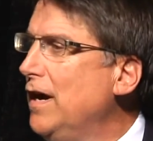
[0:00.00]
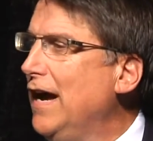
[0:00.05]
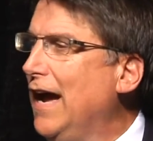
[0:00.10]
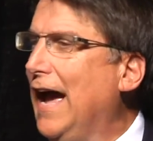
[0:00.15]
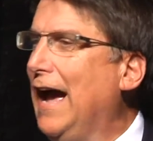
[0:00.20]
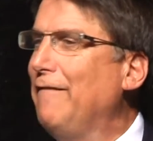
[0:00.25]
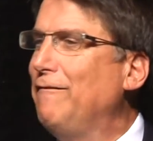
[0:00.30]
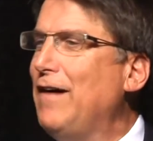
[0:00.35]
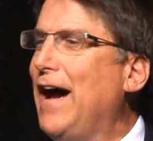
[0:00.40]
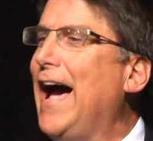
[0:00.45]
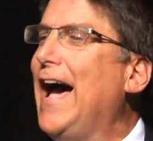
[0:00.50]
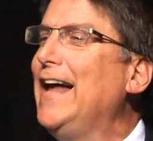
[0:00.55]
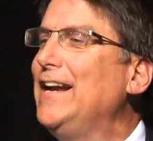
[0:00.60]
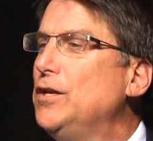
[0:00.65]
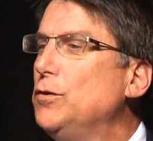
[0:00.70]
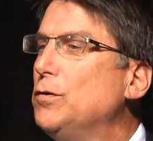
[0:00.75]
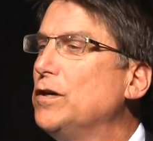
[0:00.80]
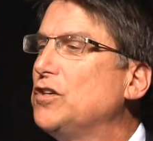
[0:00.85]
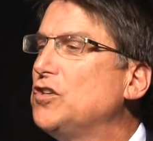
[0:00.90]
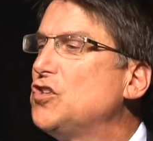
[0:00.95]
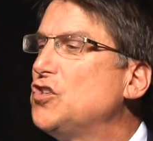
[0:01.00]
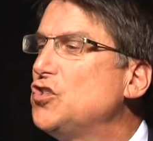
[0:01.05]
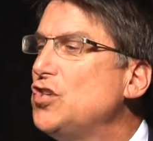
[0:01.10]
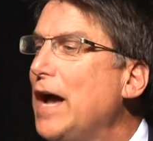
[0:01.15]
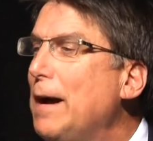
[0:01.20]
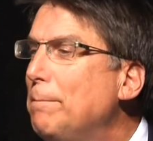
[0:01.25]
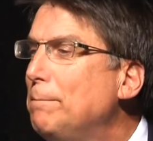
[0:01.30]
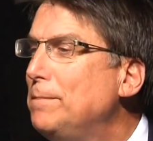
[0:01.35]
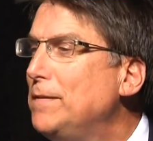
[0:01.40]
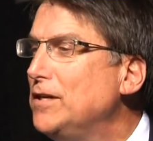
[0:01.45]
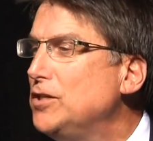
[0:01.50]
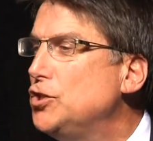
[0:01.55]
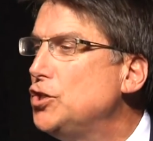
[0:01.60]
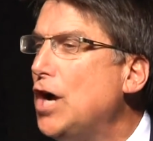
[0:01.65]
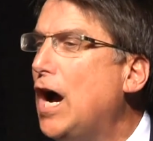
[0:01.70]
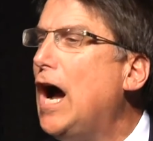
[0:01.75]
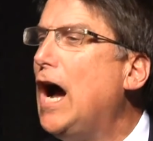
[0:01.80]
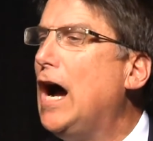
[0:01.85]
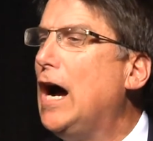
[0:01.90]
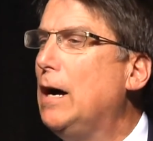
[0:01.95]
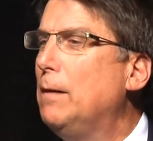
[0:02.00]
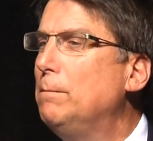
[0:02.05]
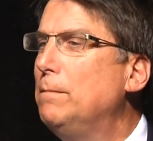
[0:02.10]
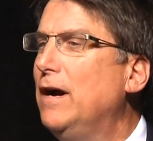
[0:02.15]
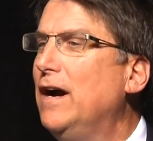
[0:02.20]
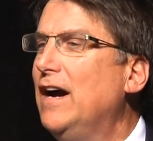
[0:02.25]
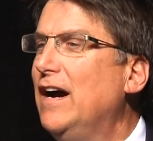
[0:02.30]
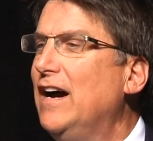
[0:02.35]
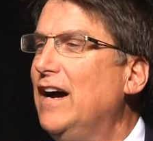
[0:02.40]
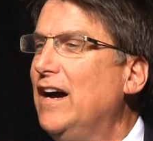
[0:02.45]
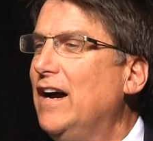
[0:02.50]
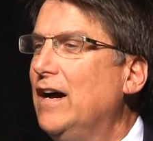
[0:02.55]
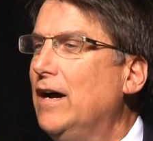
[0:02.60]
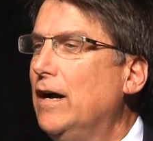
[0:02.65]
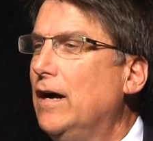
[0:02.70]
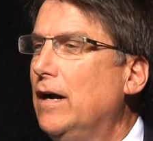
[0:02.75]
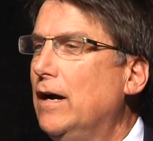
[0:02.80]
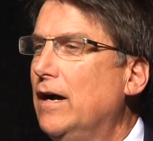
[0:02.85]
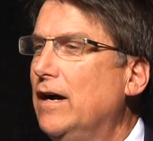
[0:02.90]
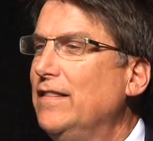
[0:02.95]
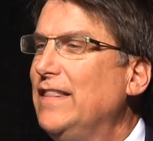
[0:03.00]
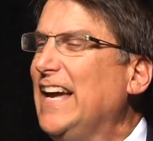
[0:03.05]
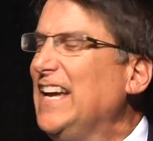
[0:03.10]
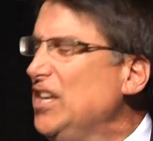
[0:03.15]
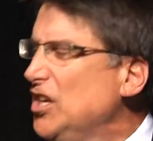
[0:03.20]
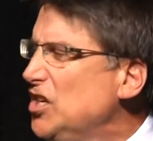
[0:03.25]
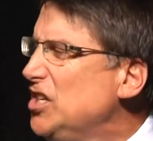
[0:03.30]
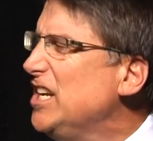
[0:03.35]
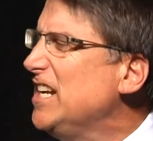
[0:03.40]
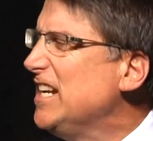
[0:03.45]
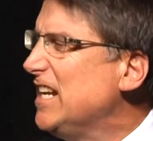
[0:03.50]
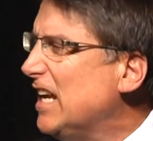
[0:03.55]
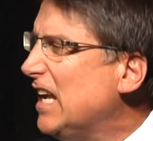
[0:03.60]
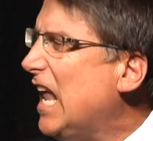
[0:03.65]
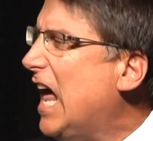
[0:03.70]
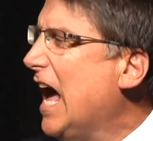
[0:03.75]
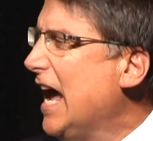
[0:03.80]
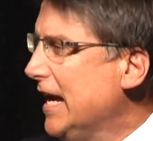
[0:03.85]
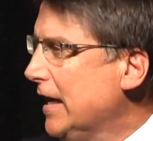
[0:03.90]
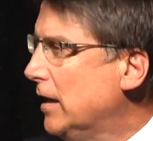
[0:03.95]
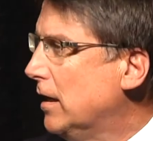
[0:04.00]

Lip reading: have had to accept a job that you didn't like,